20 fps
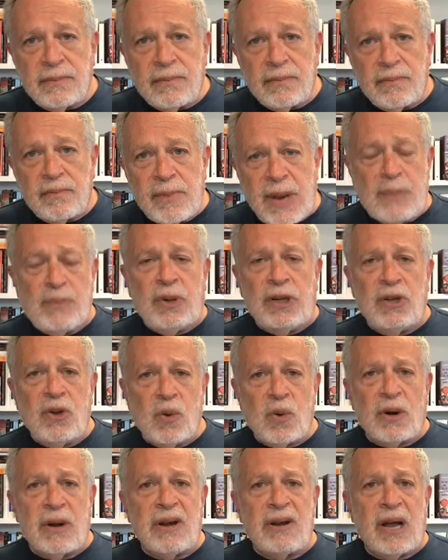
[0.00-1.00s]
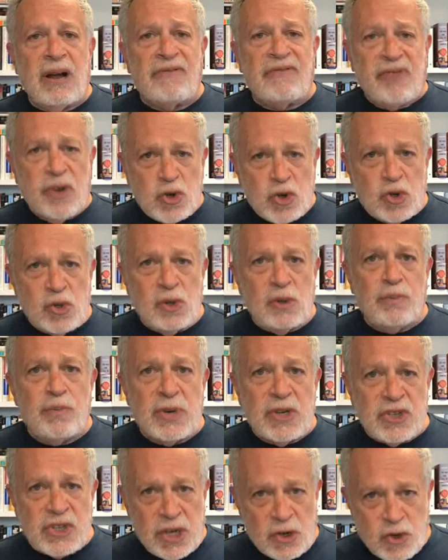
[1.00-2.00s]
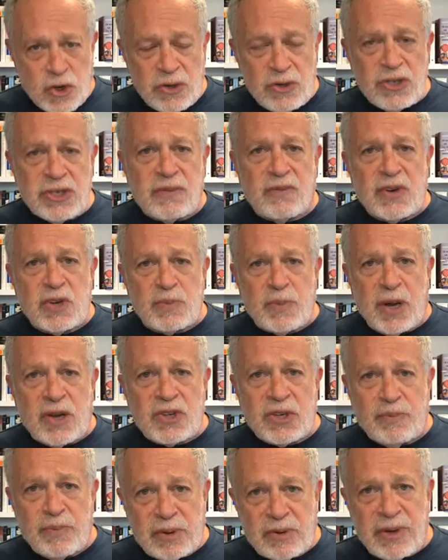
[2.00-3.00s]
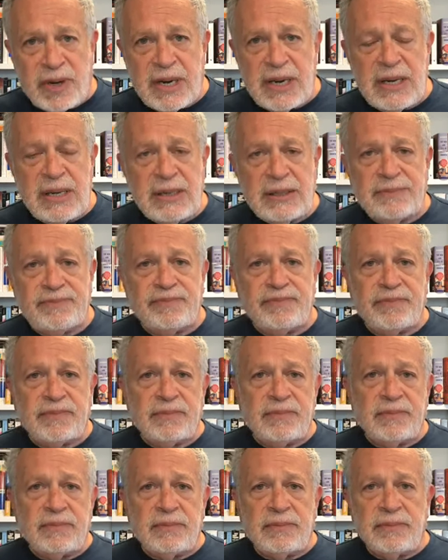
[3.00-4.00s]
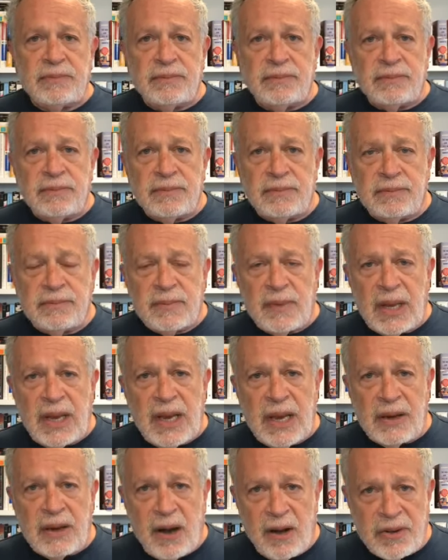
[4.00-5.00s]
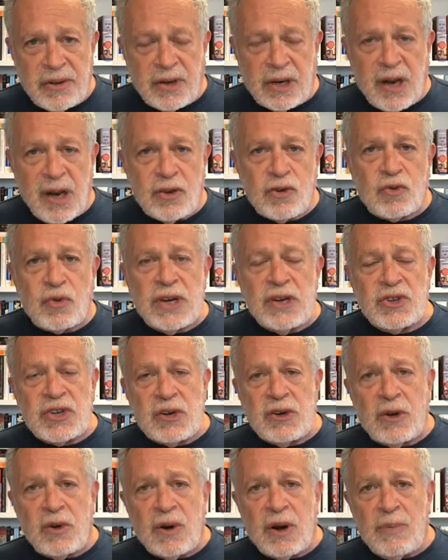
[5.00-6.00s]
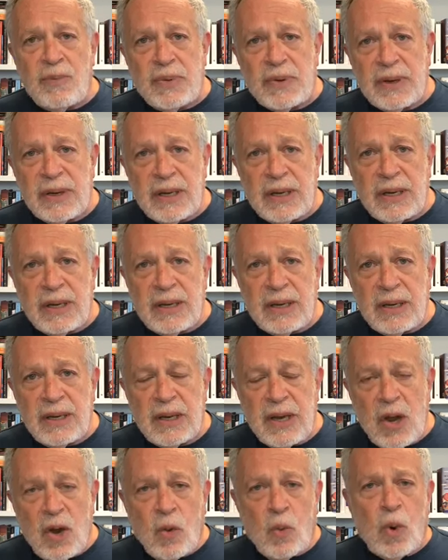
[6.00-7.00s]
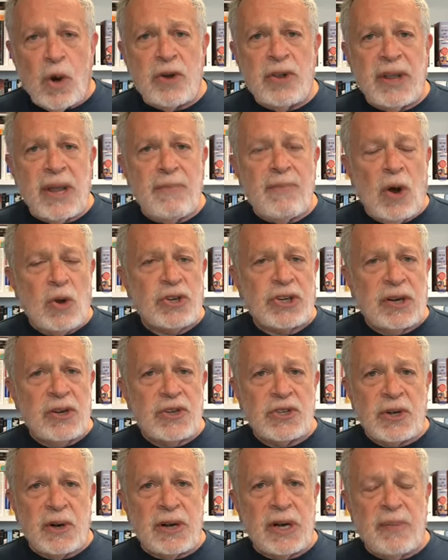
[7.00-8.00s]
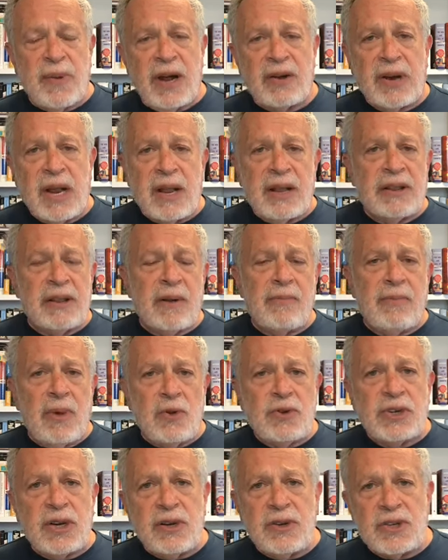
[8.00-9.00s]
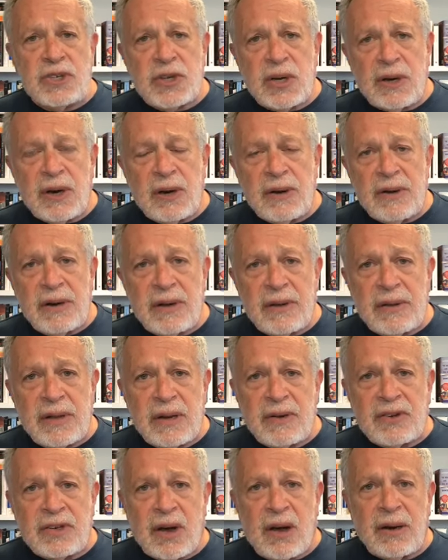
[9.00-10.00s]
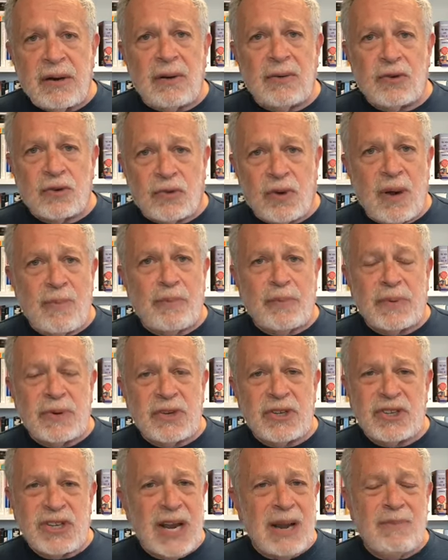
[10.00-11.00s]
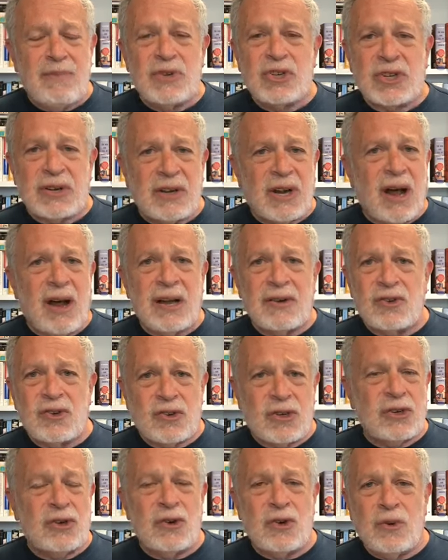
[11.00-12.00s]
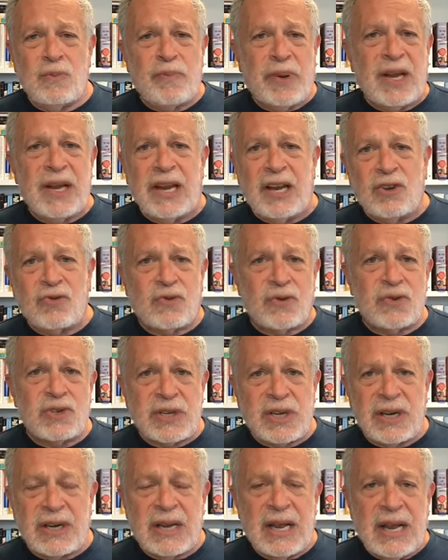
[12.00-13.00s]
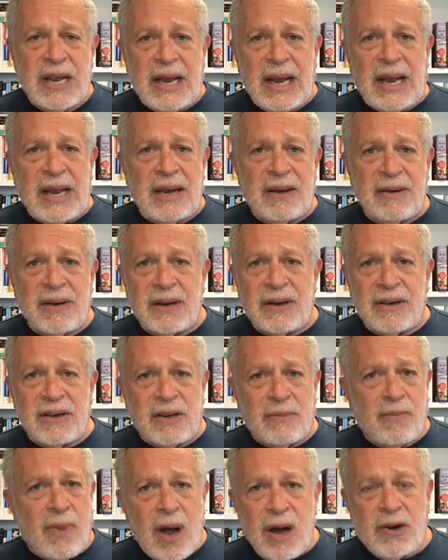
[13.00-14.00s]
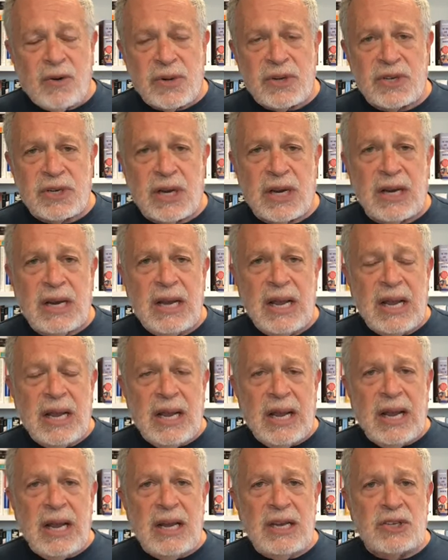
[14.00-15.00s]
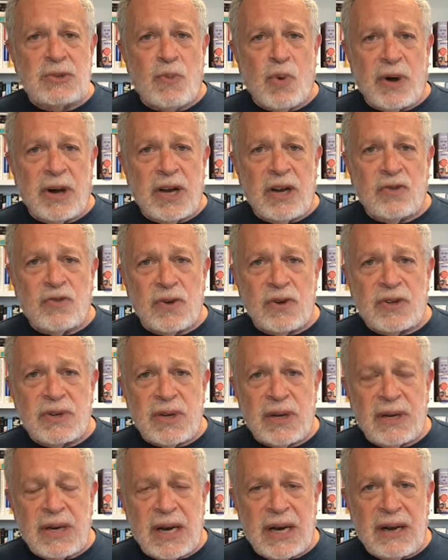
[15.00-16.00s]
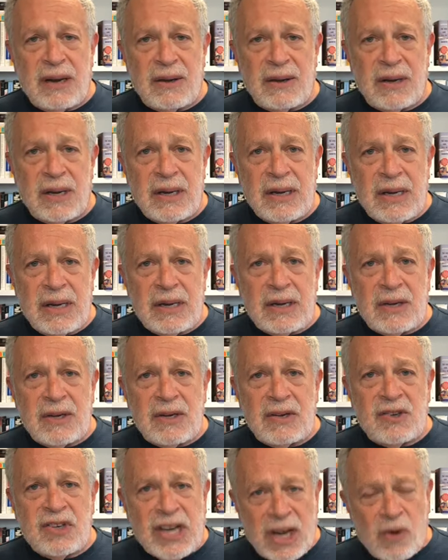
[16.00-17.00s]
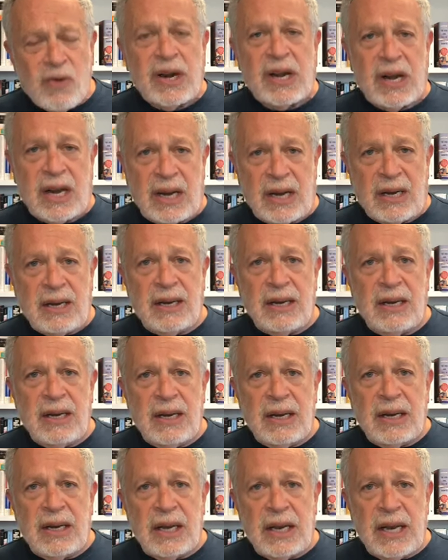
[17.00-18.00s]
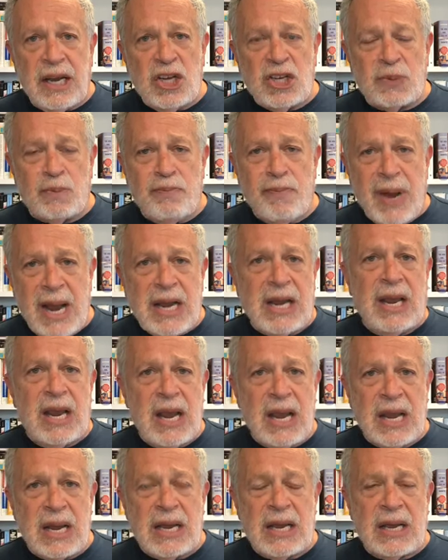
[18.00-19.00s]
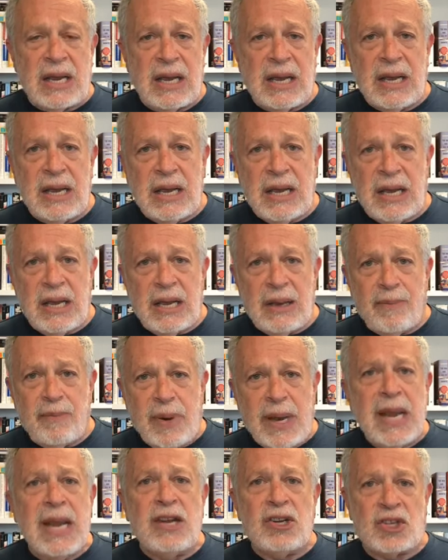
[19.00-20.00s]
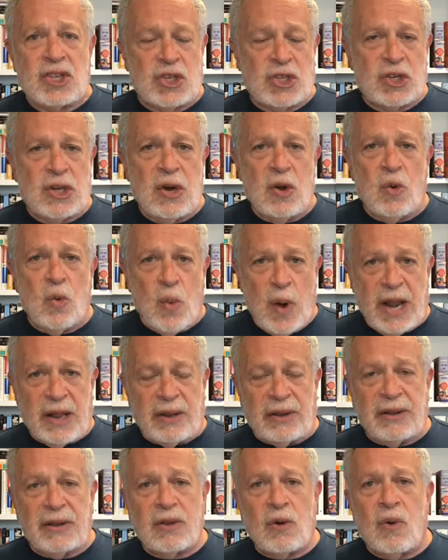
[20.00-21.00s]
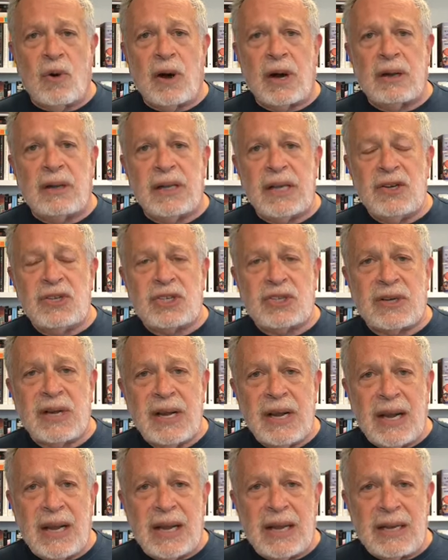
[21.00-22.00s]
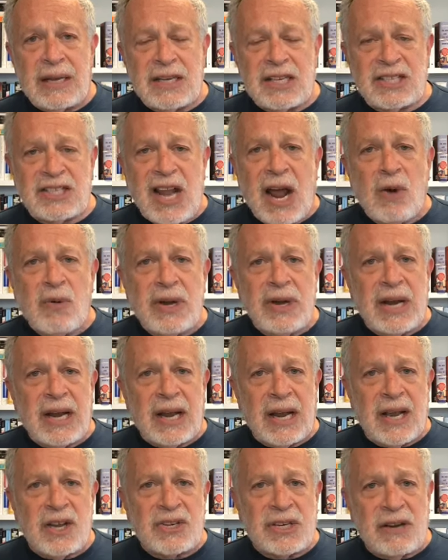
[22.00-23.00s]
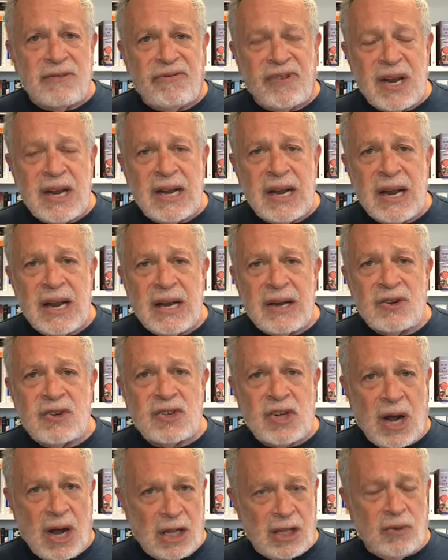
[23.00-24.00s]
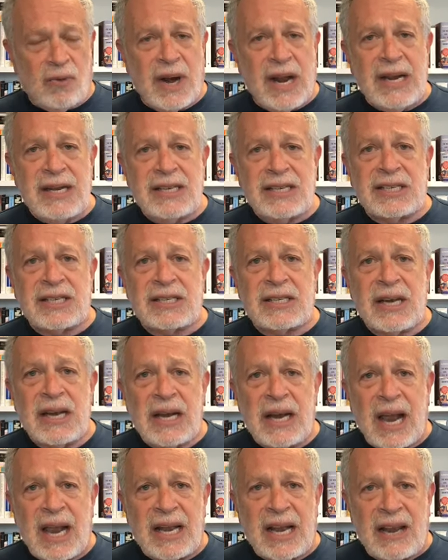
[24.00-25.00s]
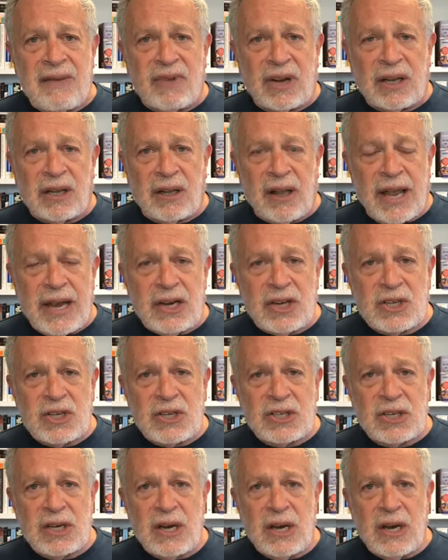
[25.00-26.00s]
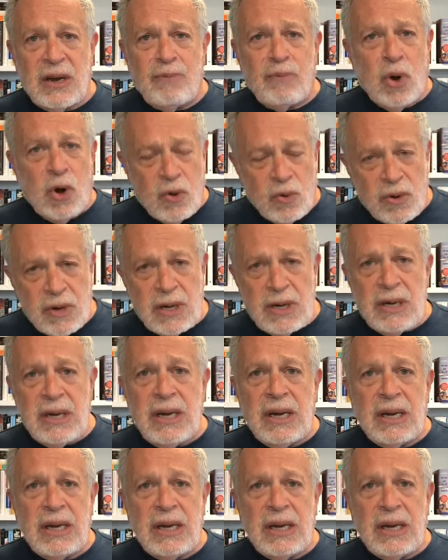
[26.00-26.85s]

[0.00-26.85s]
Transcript: people who are in official positions of responsibility in other countries in Europe, what are they most concerned about? They're most concerned that Donald Trump seems not to be interested in democracy. He's more interested in tyranny. He's making peace with, or at least sounding as if he tolerates and even likes Putin